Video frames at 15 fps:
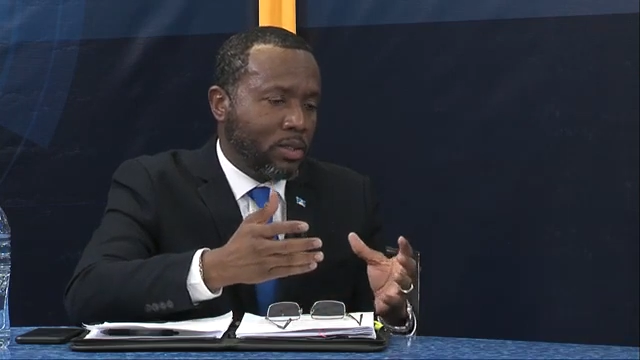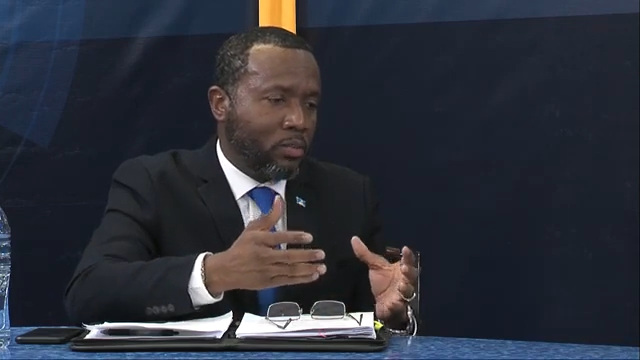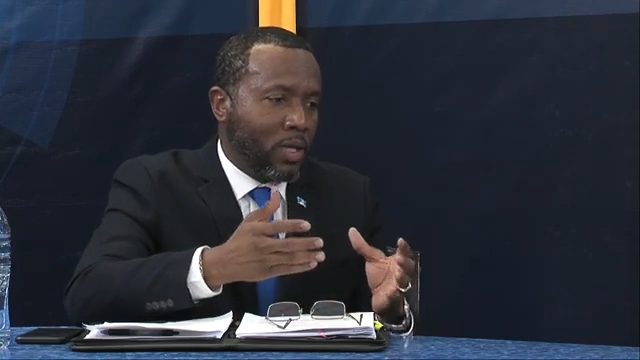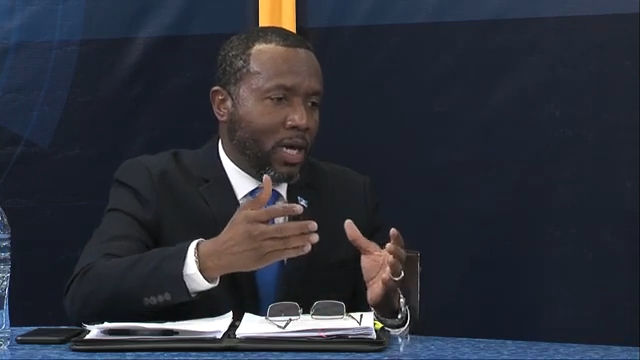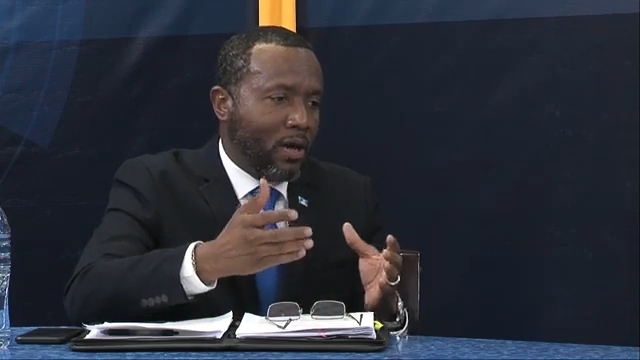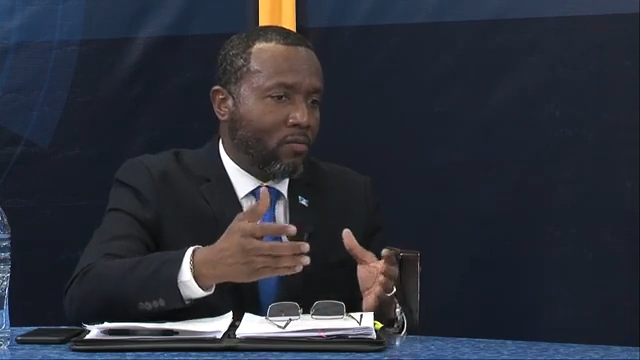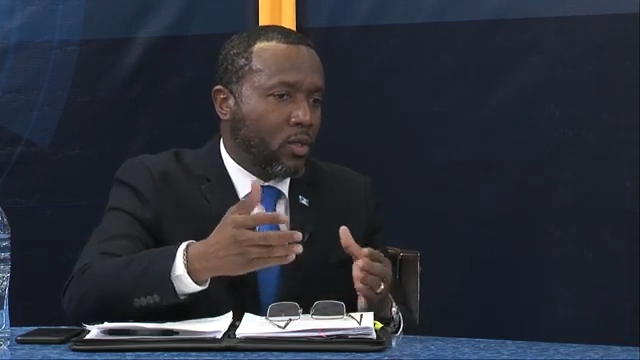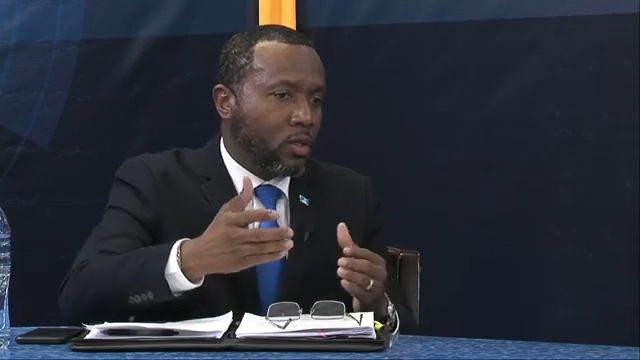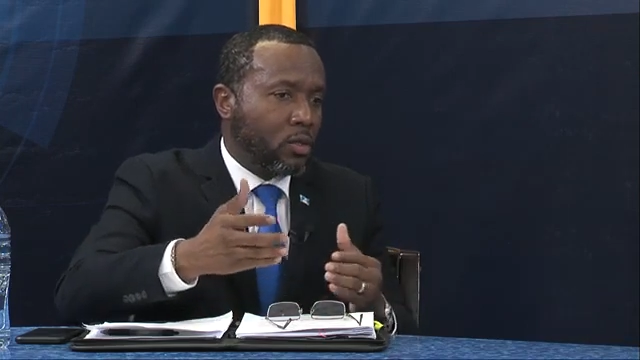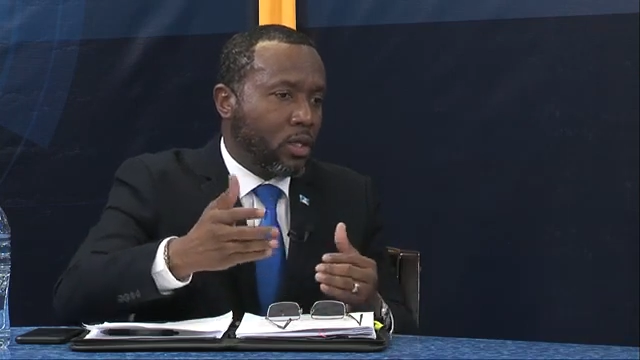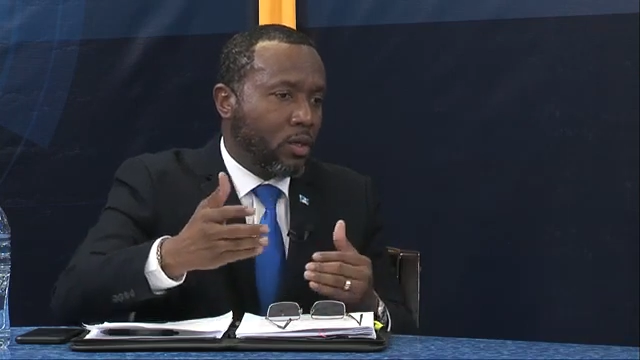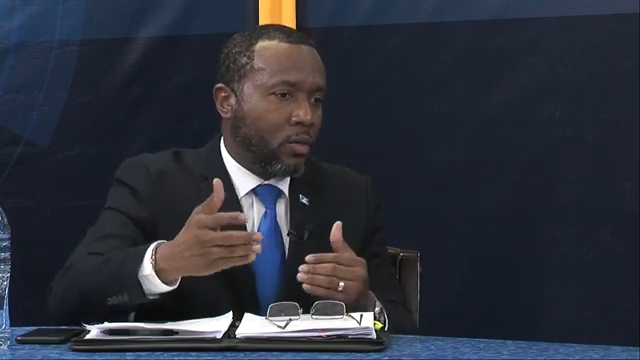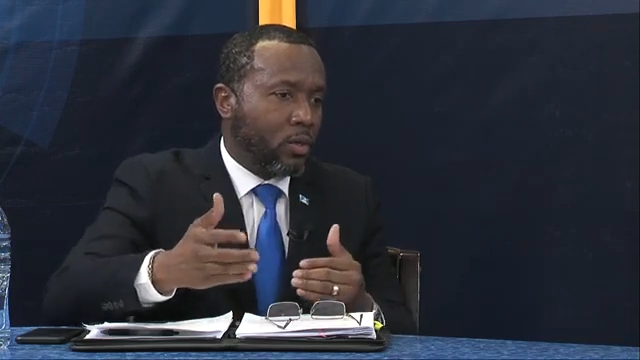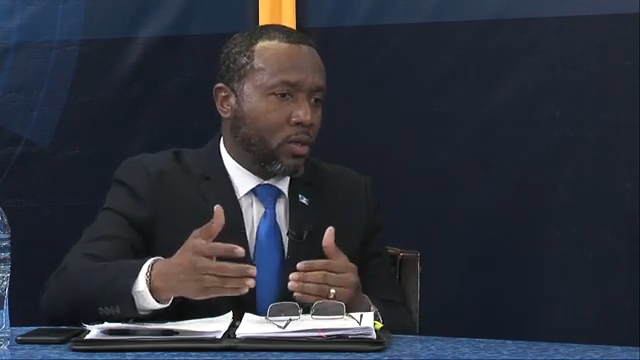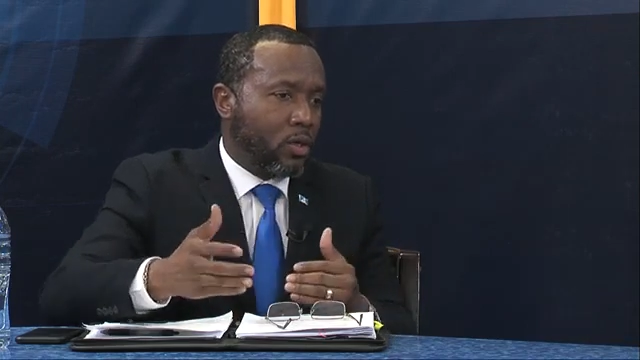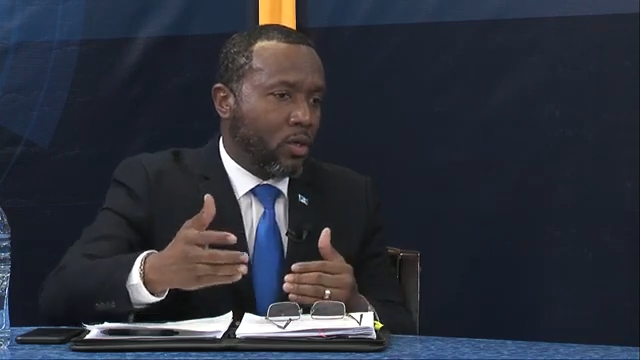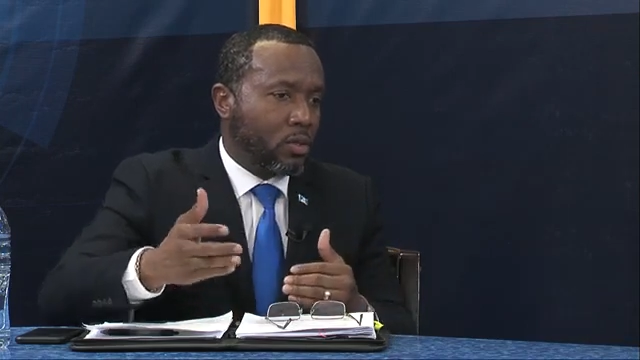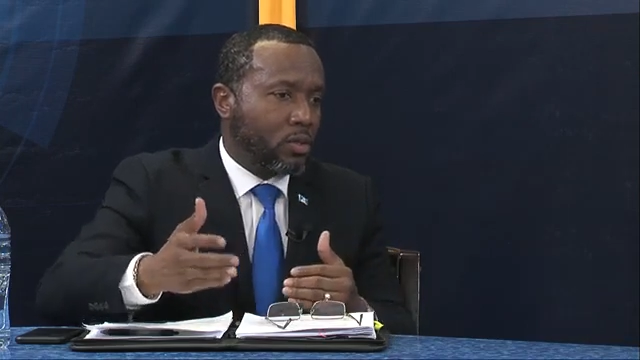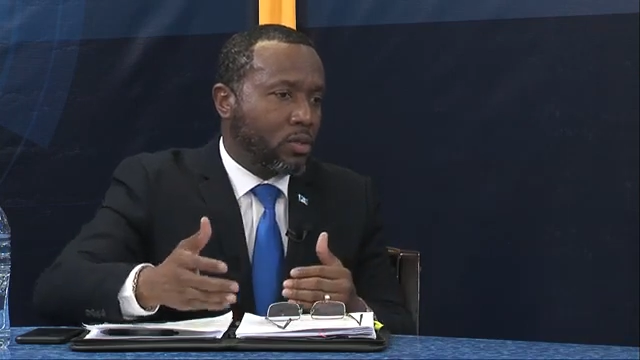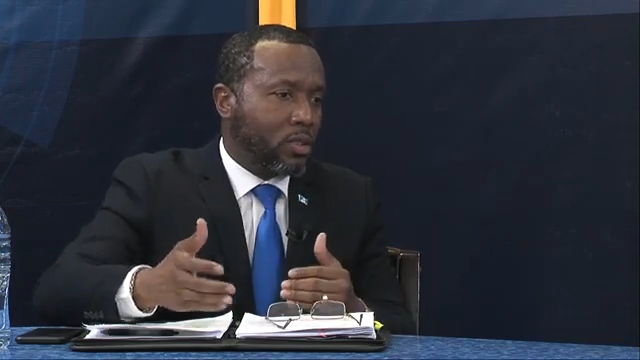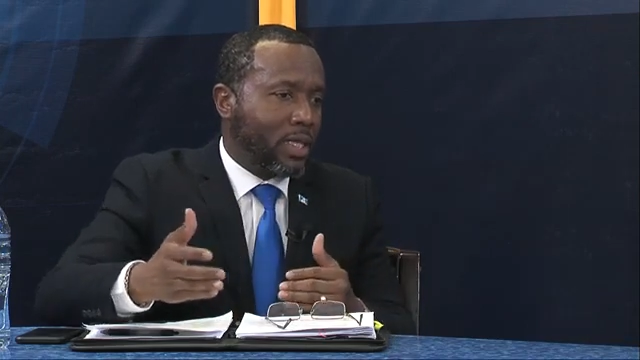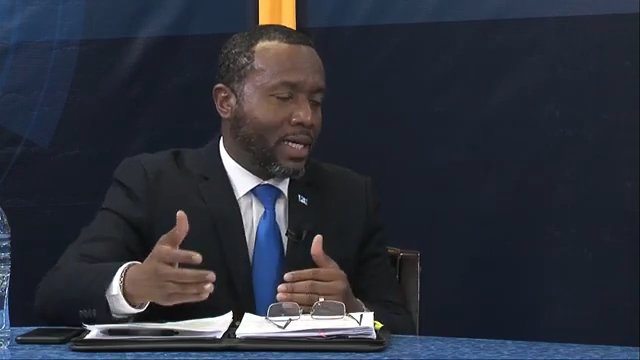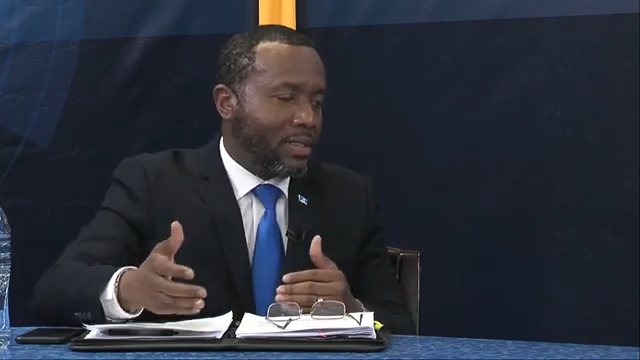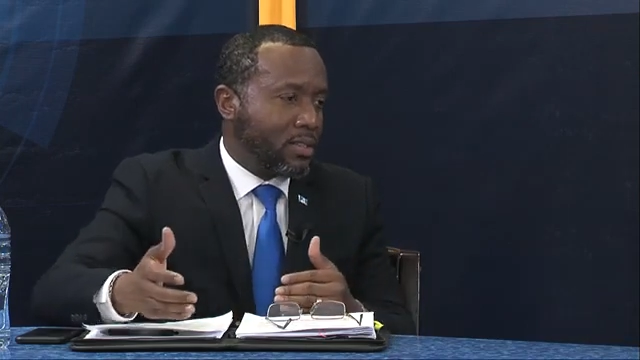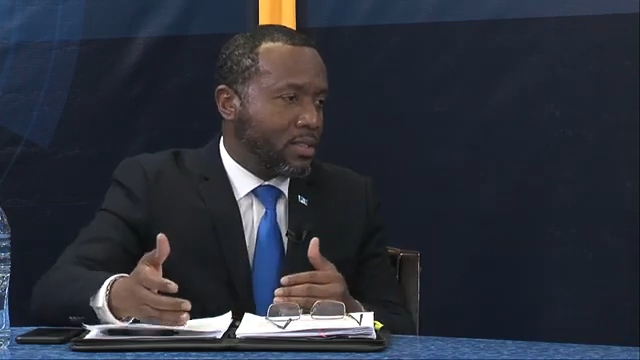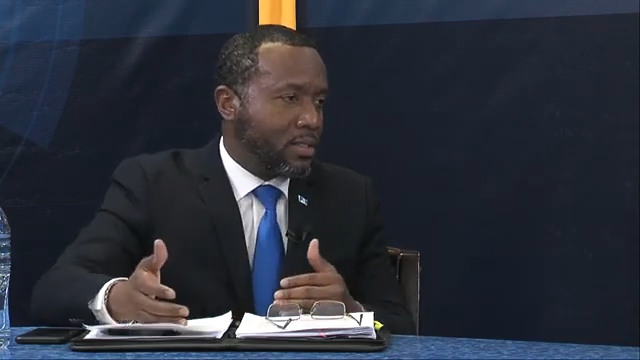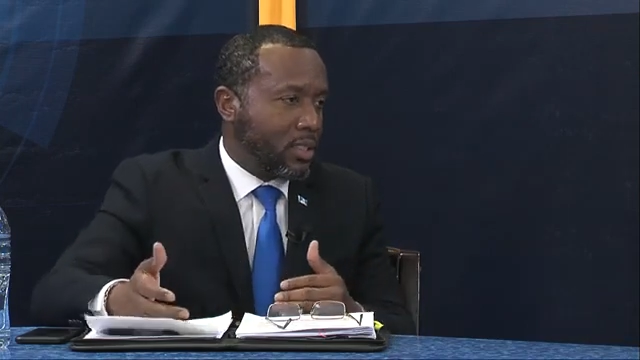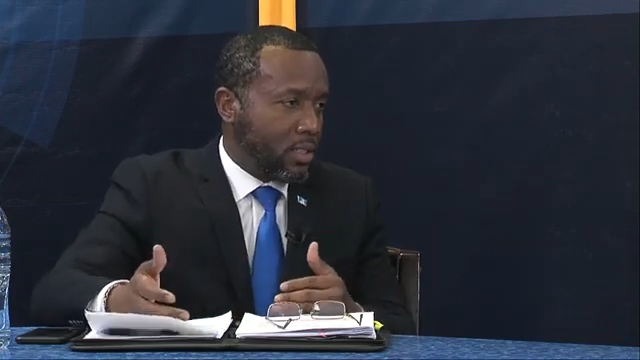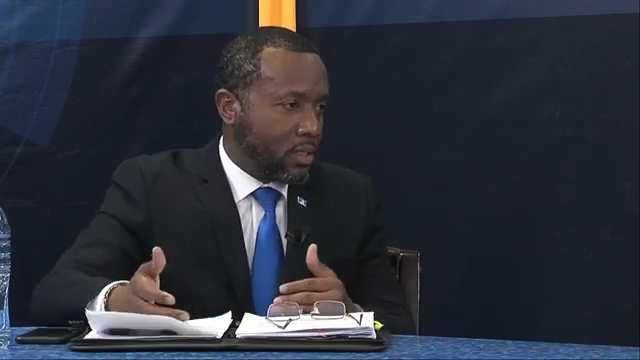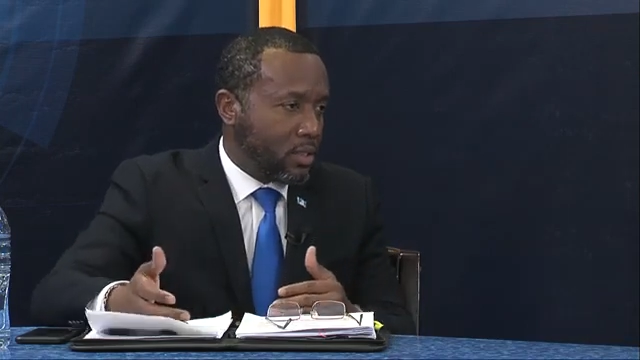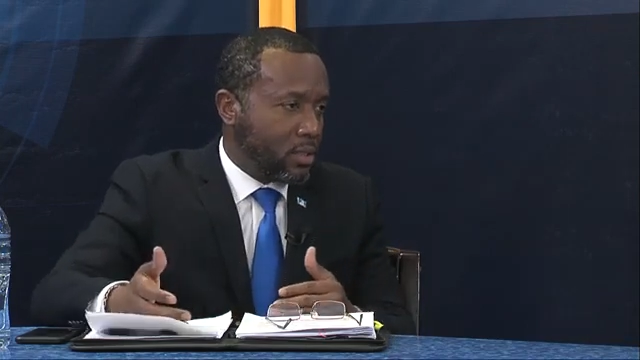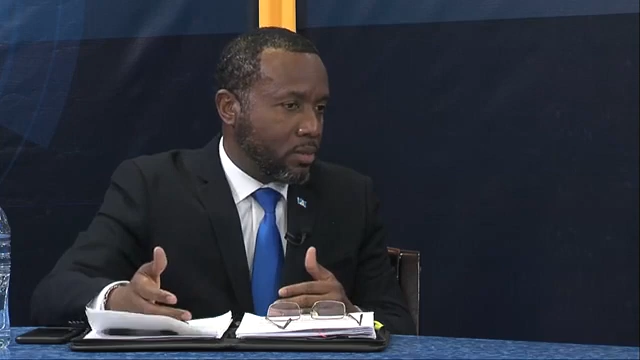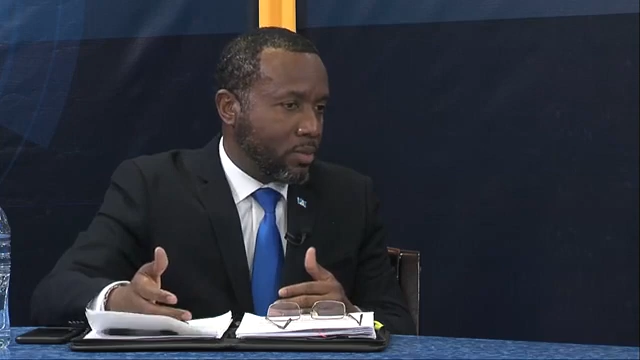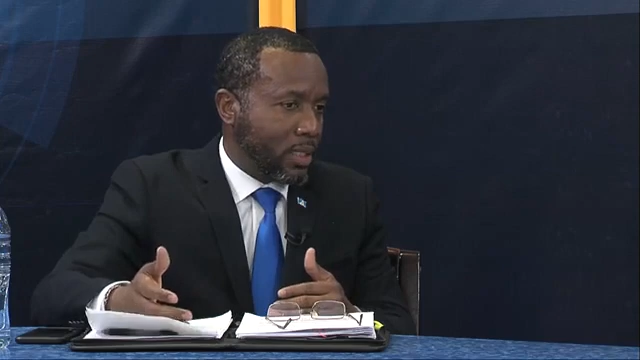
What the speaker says: We have not gone to that stage,